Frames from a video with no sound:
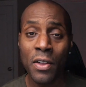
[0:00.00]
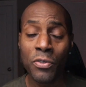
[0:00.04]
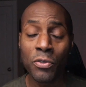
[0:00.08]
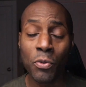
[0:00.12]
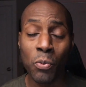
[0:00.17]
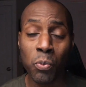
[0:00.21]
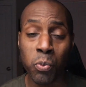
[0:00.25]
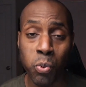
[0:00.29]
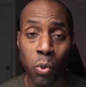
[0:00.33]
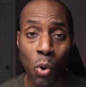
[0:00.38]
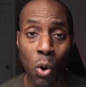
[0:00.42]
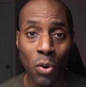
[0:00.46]

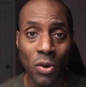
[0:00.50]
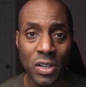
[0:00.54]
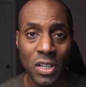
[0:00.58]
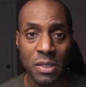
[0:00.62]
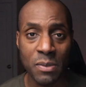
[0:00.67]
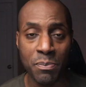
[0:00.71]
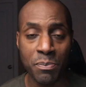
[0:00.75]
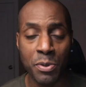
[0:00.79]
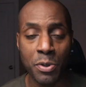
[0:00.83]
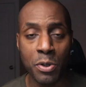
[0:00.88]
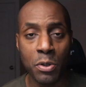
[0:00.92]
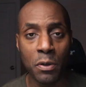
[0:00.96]
The world
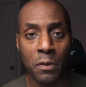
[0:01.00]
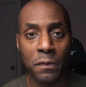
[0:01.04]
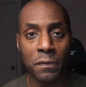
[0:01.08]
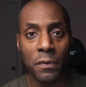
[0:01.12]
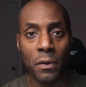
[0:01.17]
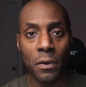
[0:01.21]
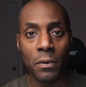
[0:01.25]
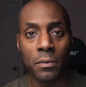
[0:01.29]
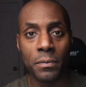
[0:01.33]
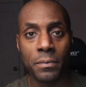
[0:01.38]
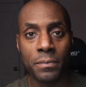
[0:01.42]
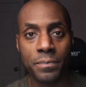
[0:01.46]
is
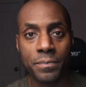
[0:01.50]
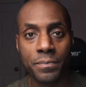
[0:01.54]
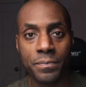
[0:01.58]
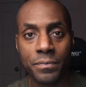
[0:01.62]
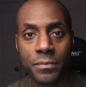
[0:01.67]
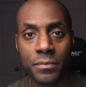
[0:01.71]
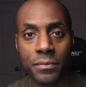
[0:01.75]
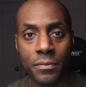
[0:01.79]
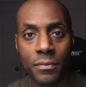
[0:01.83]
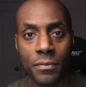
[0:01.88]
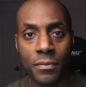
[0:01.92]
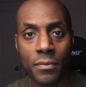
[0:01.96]
beautiful.
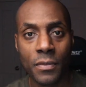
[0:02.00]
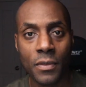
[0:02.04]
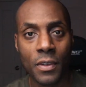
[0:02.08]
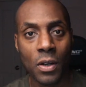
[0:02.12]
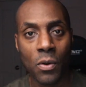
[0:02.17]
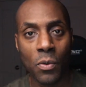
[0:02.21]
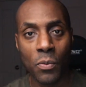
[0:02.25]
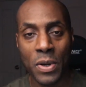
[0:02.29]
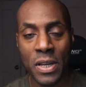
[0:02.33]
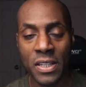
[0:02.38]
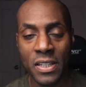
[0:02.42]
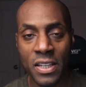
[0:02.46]

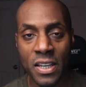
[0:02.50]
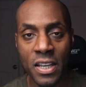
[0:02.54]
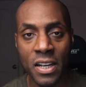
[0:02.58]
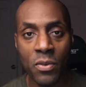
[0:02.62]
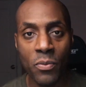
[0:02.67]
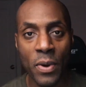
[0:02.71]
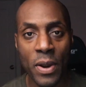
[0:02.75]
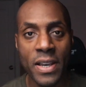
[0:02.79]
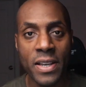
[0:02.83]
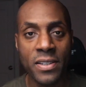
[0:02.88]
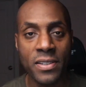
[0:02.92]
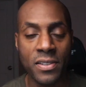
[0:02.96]
We need to end
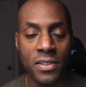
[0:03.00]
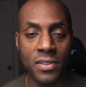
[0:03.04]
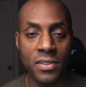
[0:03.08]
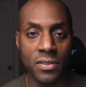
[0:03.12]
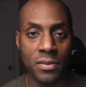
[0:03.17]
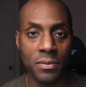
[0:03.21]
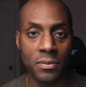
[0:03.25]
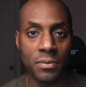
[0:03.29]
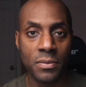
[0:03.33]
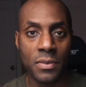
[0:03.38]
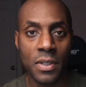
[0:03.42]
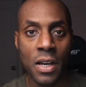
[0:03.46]

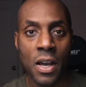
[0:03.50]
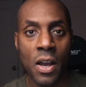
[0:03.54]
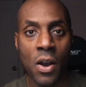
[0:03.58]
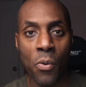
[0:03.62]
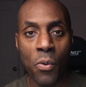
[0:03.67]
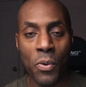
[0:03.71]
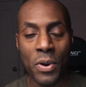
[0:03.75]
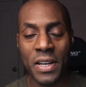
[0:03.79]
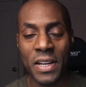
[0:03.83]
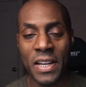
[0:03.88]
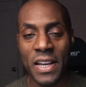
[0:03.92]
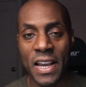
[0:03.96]
racism.
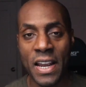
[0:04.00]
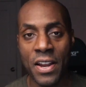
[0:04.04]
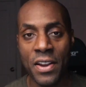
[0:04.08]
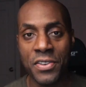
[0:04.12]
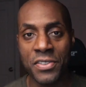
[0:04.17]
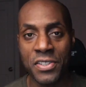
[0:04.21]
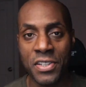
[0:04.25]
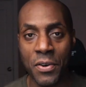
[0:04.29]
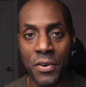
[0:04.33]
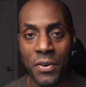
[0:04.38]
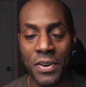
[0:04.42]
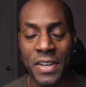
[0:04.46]
We need to
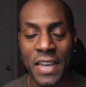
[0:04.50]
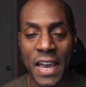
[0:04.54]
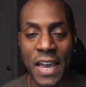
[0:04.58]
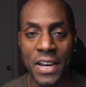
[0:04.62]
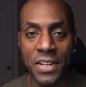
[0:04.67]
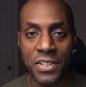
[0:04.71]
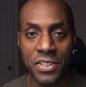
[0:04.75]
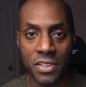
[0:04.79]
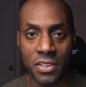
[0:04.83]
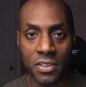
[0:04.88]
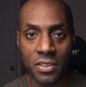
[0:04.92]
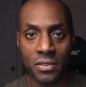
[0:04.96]
end
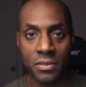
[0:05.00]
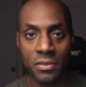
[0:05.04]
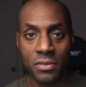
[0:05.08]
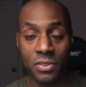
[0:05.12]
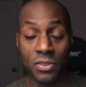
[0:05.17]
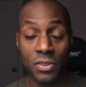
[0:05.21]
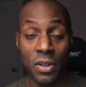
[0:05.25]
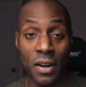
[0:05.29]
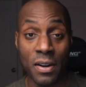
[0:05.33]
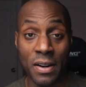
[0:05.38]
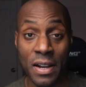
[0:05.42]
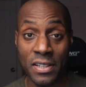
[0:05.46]
segregation.
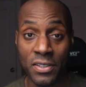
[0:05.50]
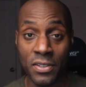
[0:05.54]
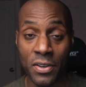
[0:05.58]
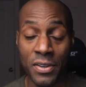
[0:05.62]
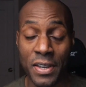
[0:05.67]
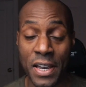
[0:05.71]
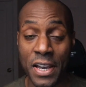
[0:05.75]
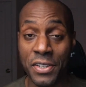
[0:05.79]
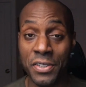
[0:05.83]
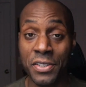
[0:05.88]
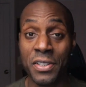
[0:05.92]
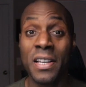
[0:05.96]
Sorry, not
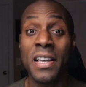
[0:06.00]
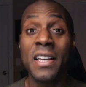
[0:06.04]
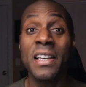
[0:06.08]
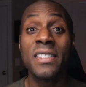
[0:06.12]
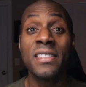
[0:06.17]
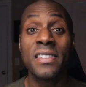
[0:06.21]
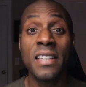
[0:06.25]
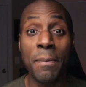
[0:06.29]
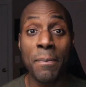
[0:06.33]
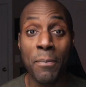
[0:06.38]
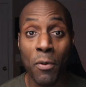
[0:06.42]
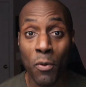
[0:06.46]
segregation,
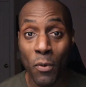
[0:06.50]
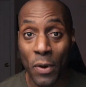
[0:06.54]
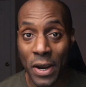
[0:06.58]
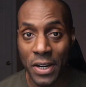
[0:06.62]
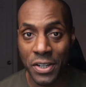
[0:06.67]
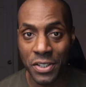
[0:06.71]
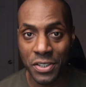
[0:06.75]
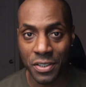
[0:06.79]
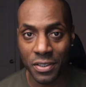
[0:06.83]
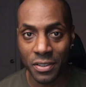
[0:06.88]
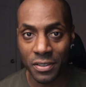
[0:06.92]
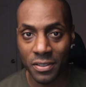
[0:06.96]

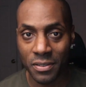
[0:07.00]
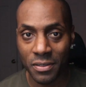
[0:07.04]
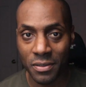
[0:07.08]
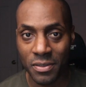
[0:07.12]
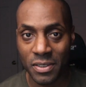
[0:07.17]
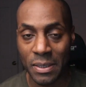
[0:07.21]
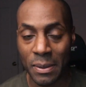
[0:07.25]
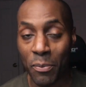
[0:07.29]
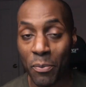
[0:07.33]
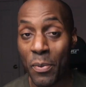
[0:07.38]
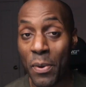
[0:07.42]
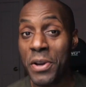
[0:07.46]
separation.
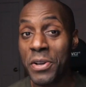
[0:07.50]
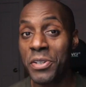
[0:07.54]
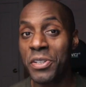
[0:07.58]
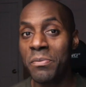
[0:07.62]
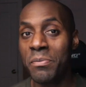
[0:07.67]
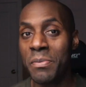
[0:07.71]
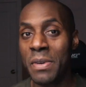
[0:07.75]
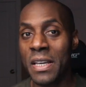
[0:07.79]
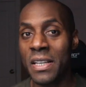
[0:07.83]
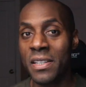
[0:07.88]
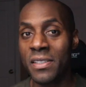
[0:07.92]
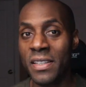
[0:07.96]

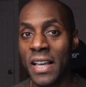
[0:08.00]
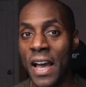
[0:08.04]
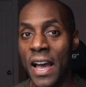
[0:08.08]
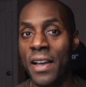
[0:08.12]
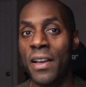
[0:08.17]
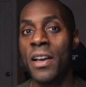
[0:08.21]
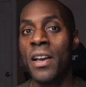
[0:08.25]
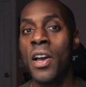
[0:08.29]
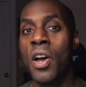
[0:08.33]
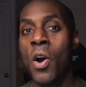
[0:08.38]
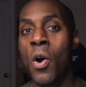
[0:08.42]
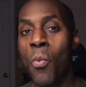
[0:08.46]
Separation means
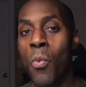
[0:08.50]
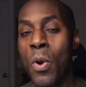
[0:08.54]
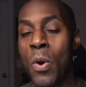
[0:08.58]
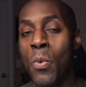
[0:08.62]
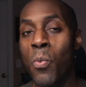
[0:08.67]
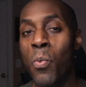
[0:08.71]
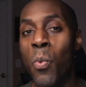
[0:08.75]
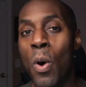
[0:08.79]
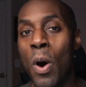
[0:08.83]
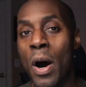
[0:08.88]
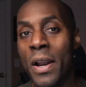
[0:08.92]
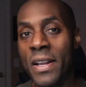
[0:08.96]
that we
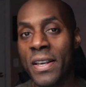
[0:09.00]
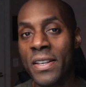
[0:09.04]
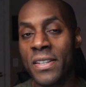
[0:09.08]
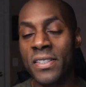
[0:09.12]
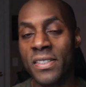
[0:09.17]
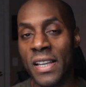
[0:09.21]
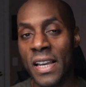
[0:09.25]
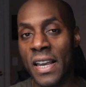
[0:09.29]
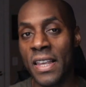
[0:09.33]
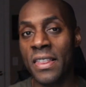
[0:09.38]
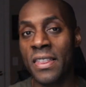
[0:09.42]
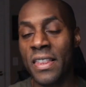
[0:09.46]
want to
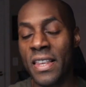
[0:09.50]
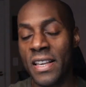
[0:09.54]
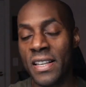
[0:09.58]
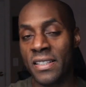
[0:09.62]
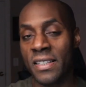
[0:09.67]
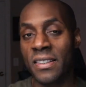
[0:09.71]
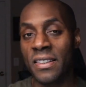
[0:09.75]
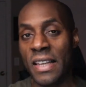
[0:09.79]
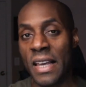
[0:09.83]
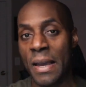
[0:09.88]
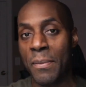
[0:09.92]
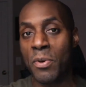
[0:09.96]
say
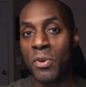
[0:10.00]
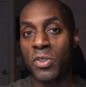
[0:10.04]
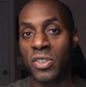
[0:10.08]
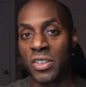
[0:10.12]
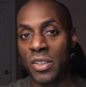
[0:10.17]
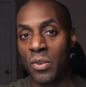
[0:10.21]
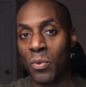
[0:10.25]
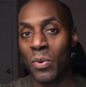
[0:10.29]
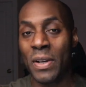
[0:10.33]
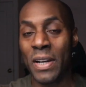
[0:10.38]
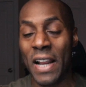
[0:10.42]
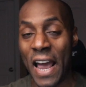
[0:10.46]
this, label
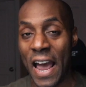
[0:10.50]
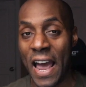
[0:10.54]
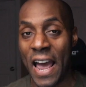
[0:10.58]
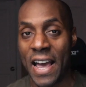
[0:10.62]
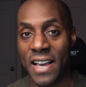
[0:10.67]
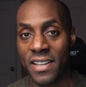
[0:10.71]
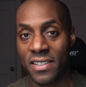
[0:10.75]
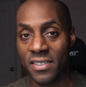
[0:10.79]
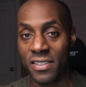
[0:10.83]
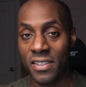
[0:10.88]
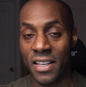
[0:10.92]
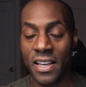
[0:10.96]
someone
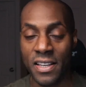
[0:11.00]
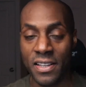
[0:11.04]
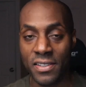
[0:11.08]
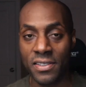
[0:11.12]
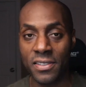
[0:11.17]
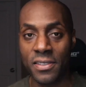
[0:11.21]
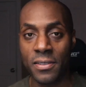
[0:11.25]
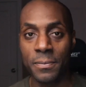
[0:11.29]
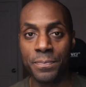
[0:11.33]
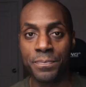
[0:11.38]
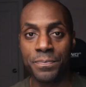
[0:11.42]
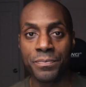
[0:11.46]
as
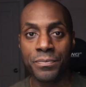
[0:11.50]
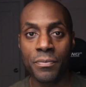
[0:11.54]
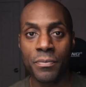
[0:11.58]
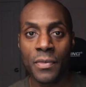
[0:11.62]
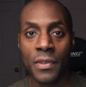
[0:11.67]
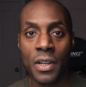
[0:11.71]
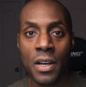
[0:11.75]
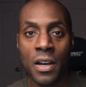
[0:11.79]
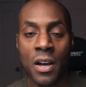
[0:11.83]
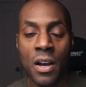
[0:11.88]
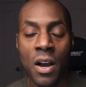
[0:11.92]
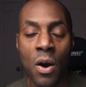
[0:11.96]
this.
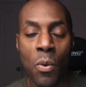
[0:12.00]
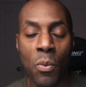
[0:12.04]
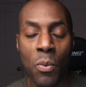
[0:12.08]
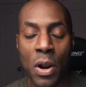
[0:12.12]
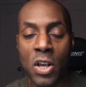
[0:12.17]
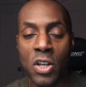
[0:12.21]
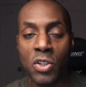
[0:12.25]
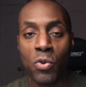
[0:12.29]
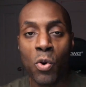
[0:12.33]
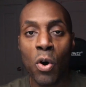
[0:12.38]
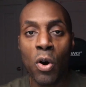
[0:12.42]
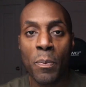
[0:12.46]
When
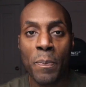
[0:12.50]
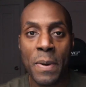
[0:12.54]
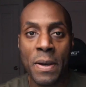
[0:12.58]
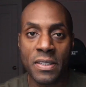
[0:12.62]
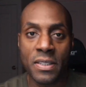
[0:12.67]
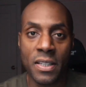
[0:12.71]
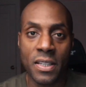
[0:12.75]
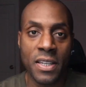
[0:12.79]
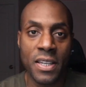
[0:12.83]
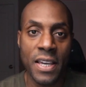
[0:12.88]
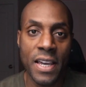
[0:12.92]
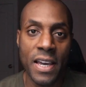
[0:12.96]
I was growing up
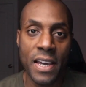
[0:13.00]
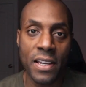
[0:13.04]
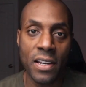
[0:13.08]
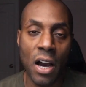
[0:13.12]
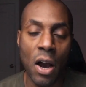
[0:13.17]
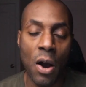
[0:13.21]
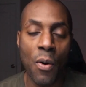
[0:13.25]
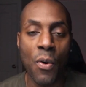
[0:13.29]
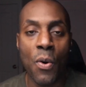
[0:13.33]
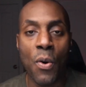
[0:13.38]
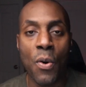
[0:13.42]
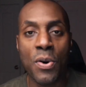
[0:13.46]
as a kid, I
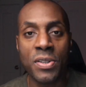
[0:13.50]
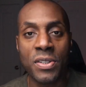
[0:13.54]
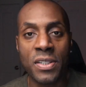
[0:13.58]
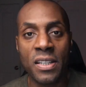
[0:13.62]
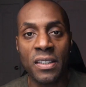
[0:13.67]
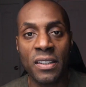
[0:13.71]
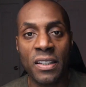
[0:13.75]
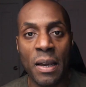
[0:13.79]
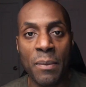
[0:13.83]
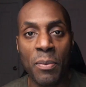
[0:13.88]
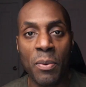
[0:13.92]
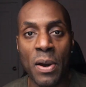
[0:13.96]
always
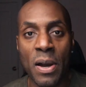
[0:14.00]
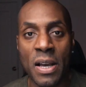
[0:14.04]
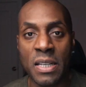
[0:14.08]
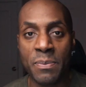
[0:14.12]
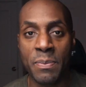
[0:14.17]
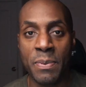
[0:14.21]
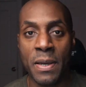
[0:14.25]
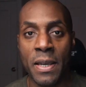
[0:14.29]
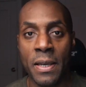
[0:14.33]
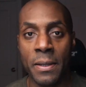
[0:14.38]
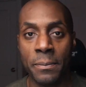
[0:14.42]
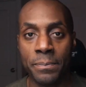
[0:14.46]
get labeled as
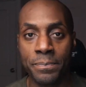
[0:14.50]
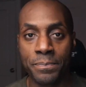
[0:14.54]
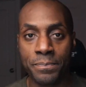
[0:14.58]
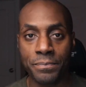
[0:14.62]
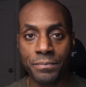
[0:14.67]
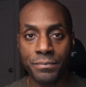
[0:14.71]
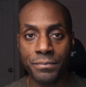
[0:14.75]
being,